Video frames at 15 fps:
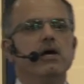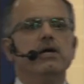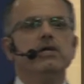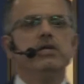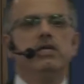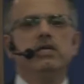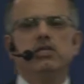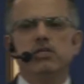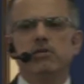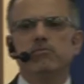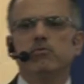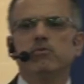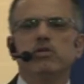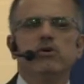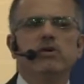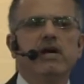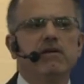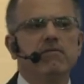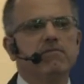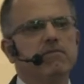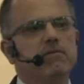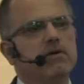In Egypt, we don't
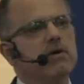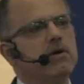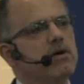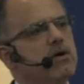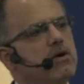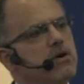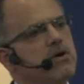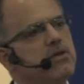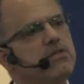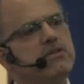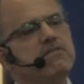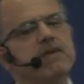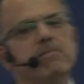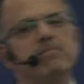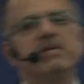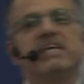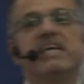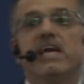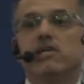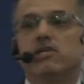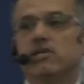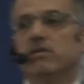have the
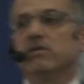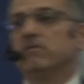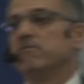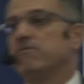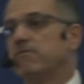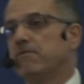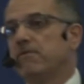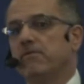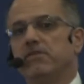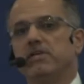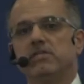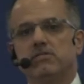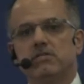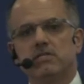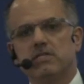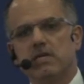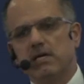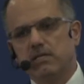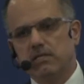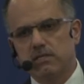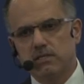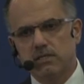fabrication of these
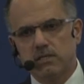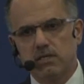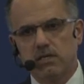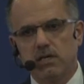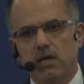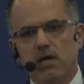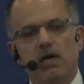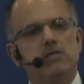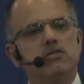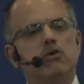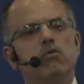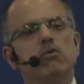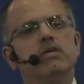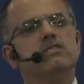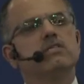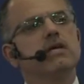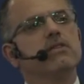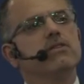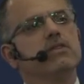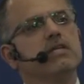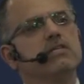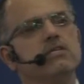designs. So we
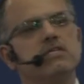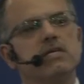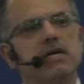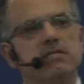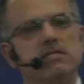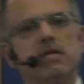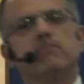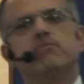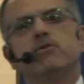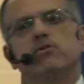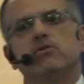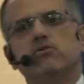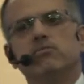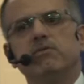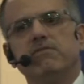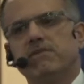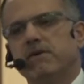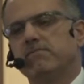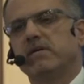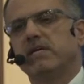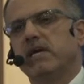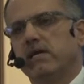send the designs abroad to be
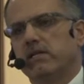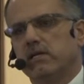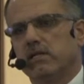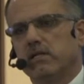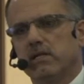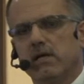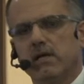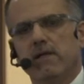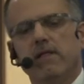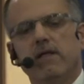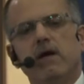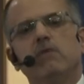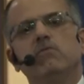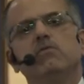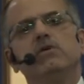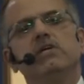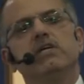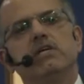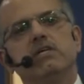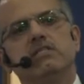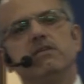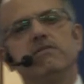fabricated, and we
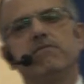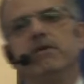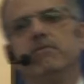receive